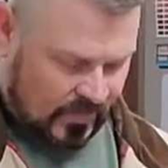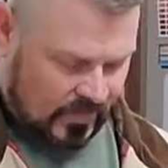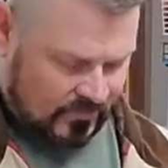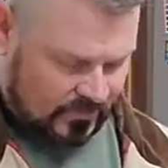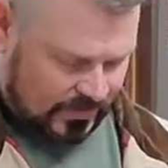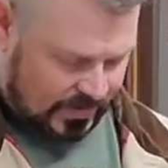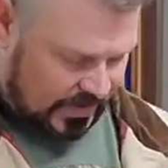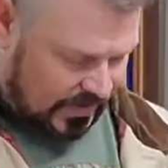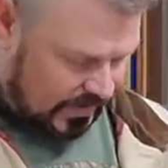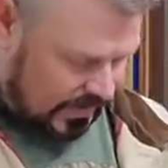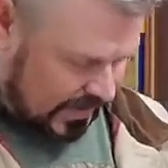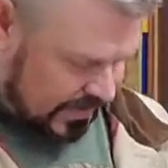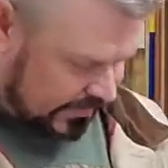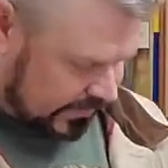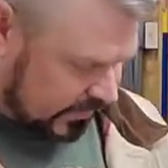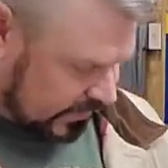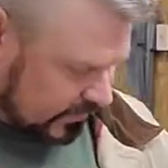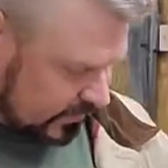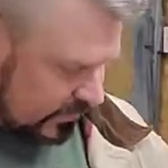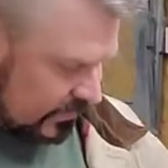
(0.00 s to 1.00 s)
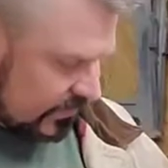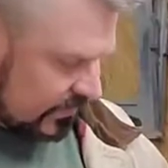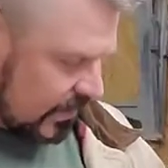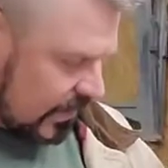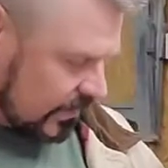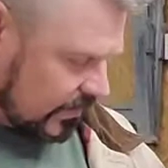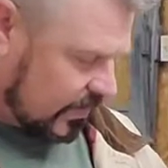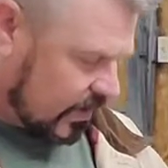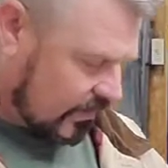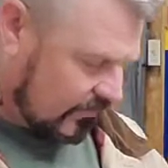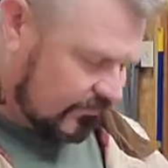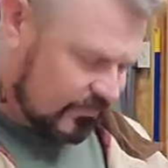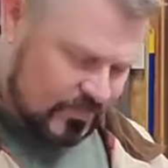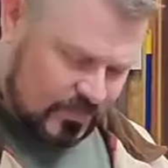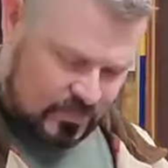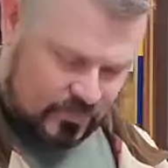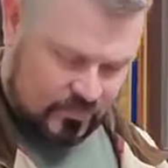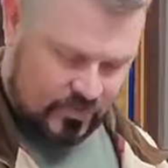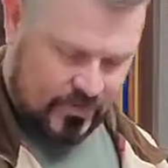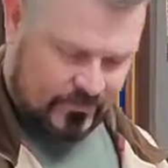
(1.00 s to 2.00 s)
but I like it. It's got a
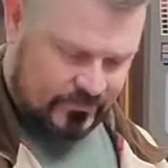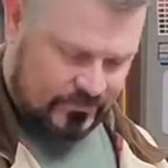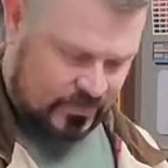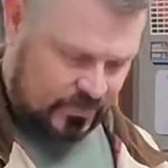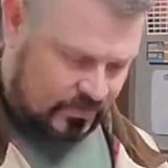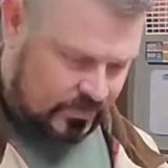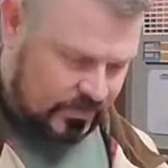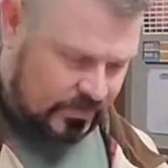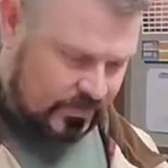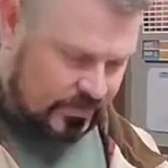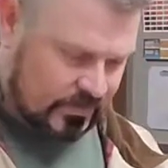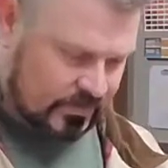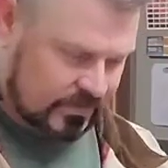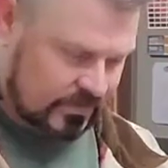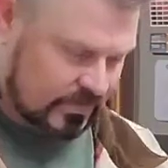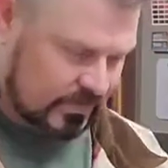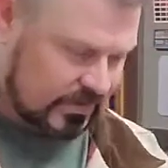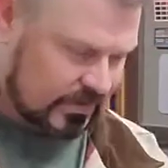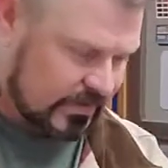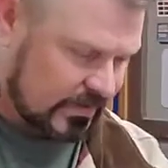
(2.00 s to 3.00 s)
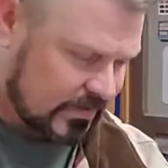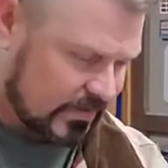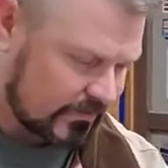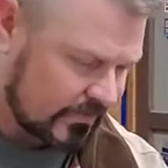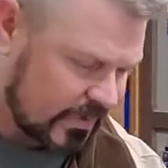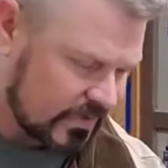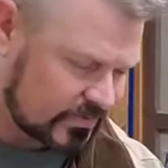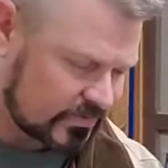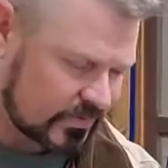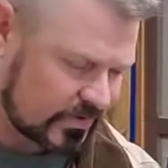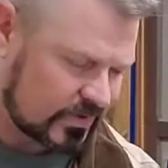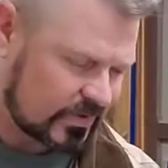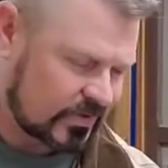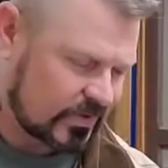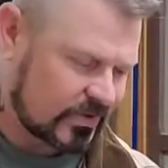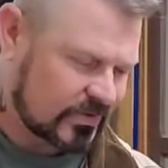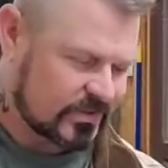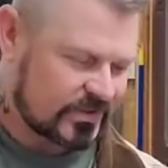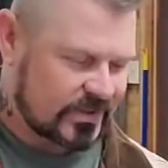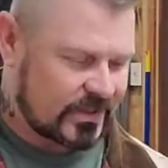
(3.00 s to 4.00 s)
comfortable grip to it. As you
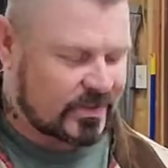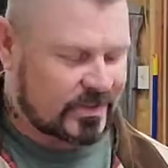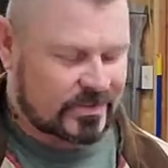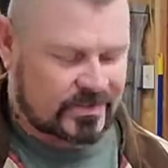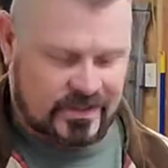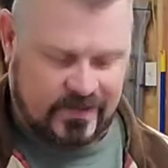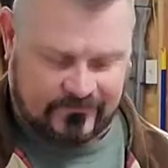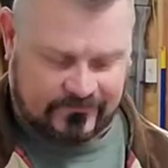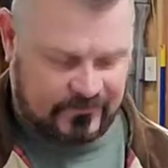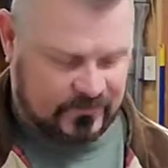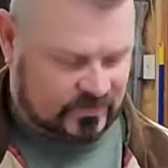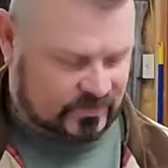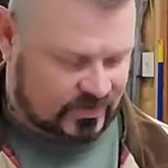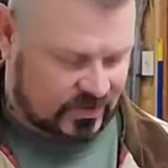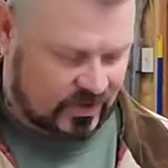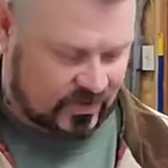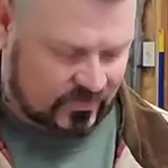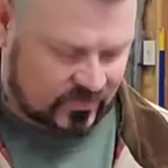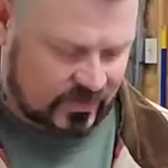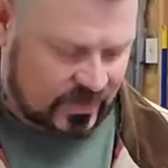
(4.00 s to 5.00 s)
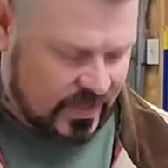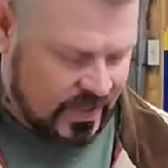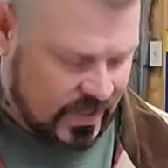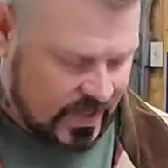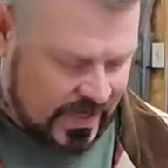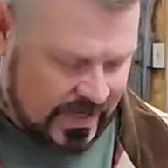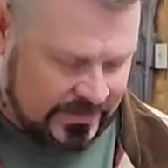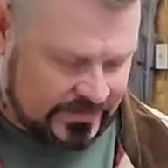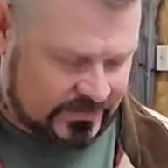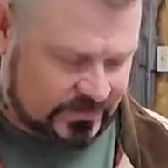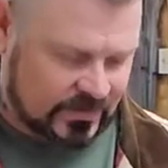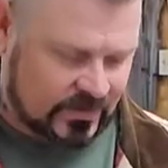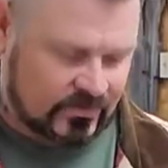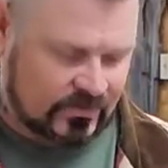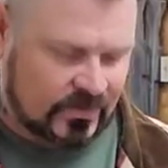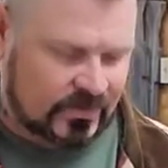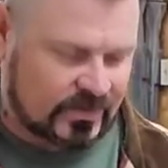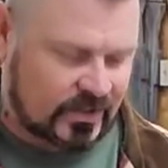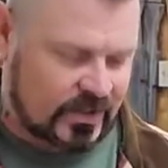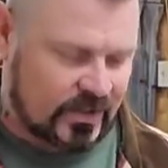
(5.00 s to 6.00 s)
see the difference, though, that's the
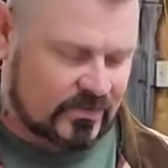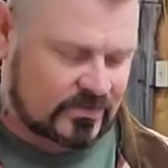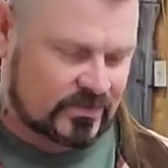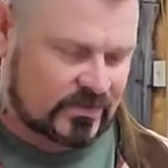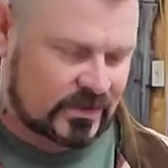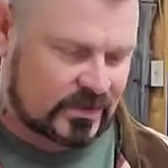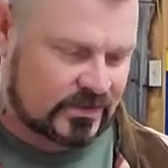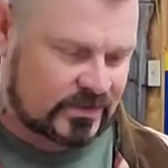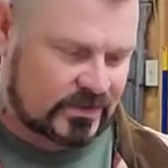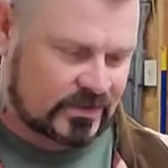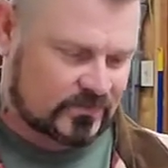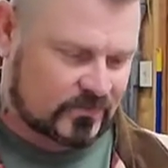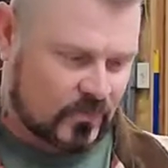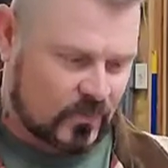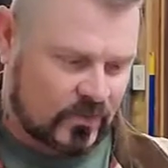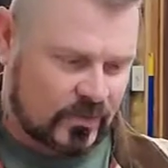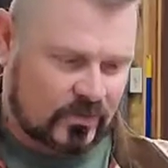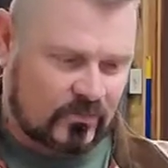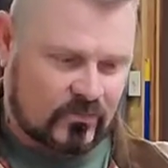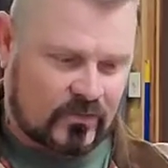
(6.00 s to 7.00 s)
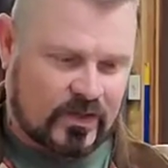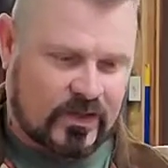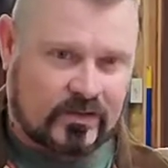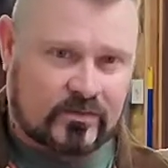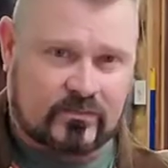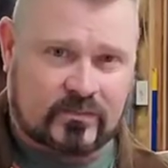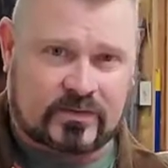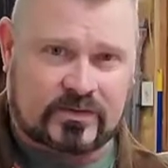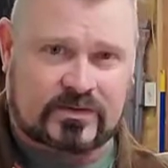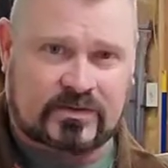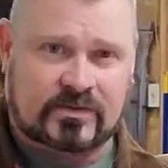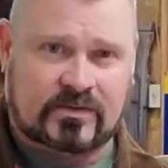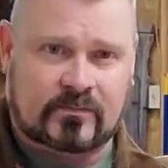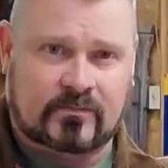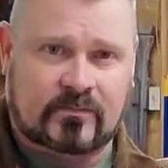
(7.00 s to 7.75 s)
only thing I was a little disappointed with, was